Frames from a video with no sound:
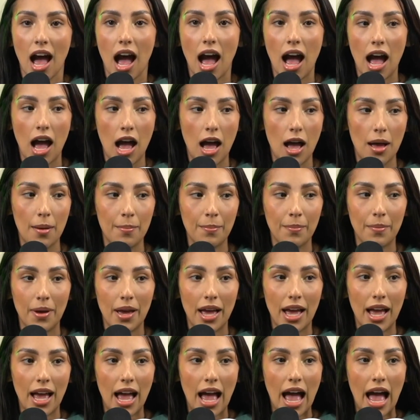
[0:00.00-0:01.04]

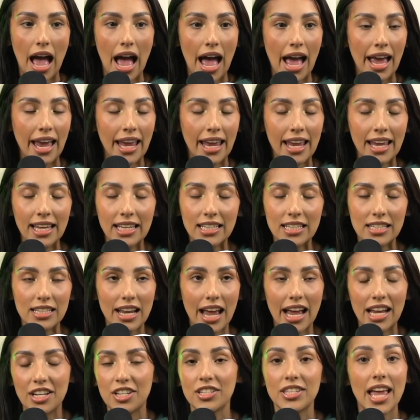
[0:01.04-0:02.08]
I
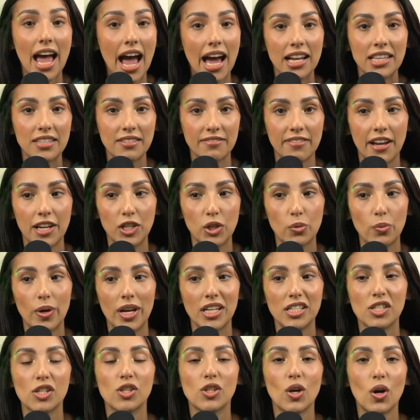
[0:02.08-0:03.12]
just had to find a
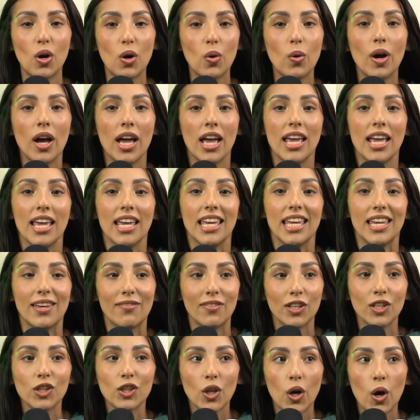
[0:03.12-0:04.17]
way. So
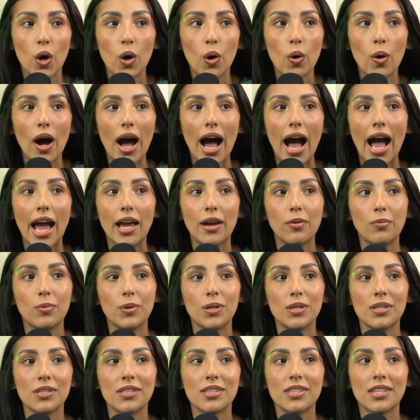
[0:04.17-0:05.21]
even though I
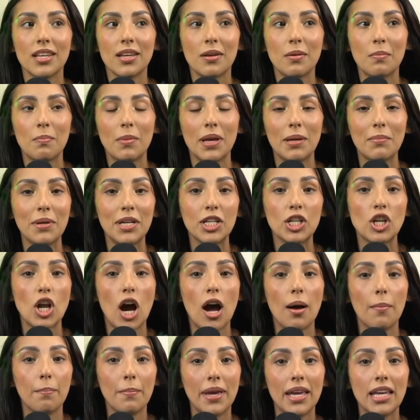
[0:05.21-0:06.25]
was maybe
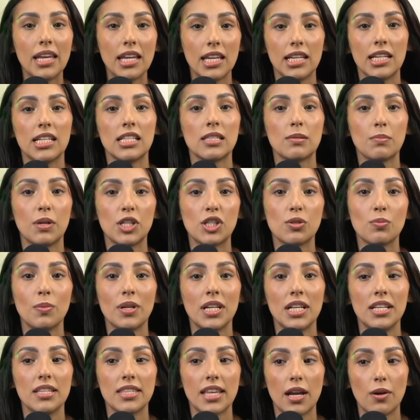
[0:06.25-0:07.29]
not making as much
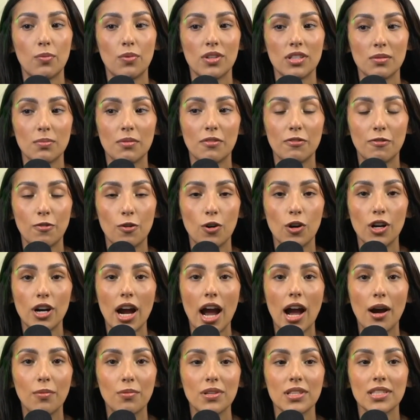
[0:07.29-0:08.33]
money as I was before,
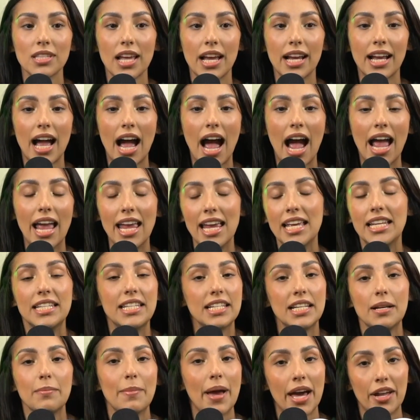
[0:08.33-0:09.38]
I was like, it
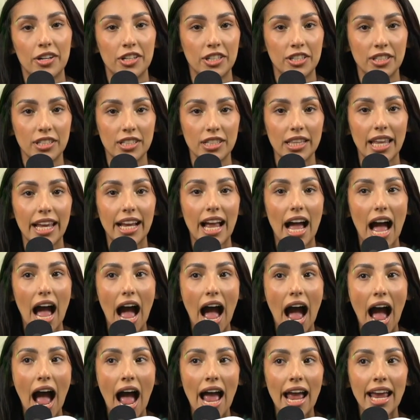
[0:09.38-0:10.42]
didn't matter. Like,
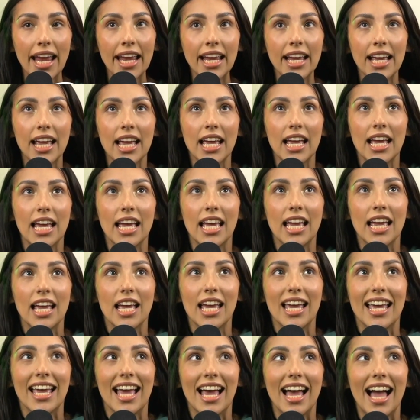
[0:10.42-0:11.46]
I
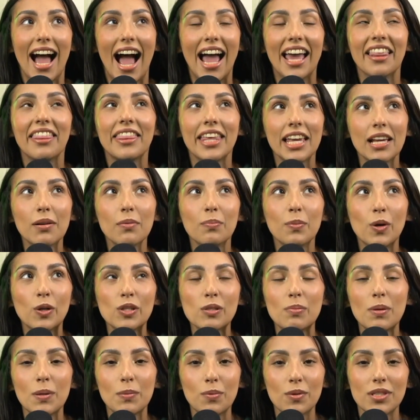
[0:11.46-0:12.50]
think
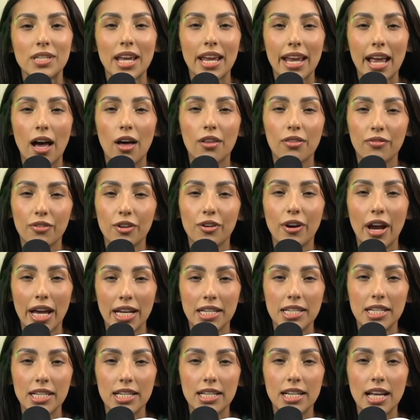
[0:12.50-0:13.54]
most people take health for
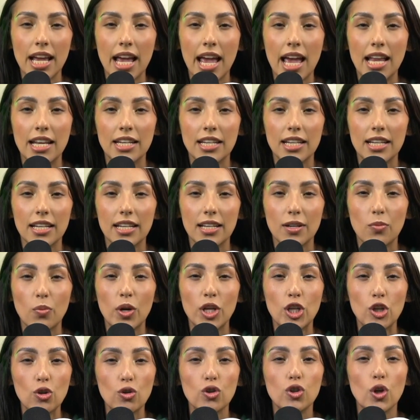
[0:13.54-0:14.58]
granted, and
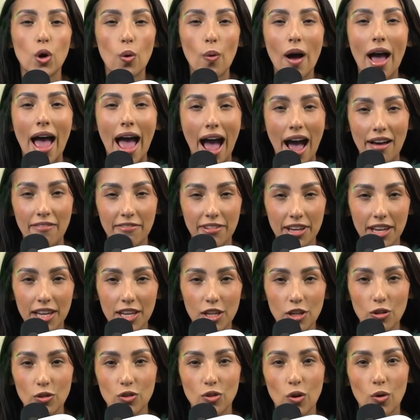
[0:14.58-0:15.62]
when you don't have it,
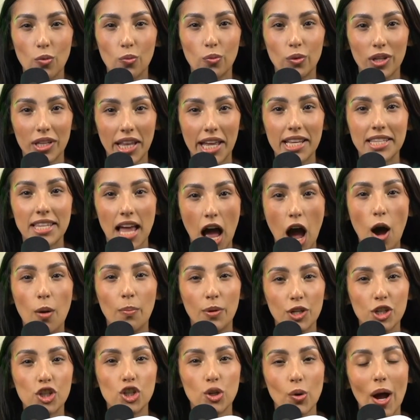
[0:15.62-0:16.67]
you don't realize how
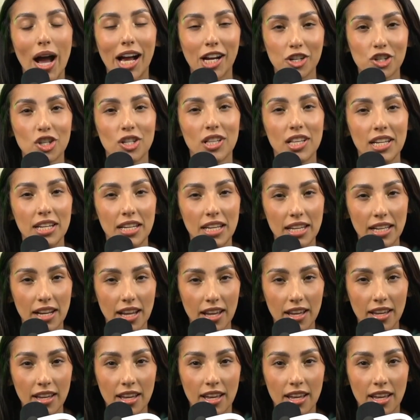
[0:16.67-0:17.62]
much you actually need it.